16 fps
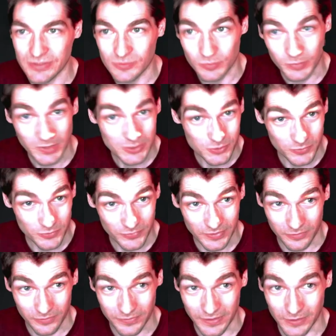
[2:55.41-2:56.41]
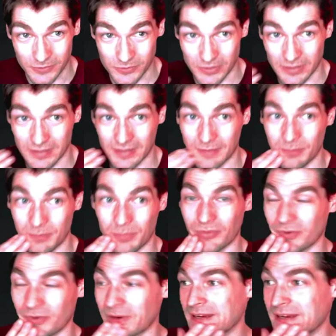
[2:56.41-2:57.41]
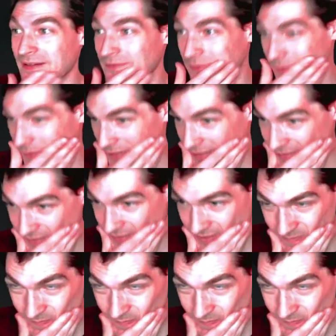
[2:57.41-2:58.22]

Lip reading: Retrofitter Foundry, Brain Freeze.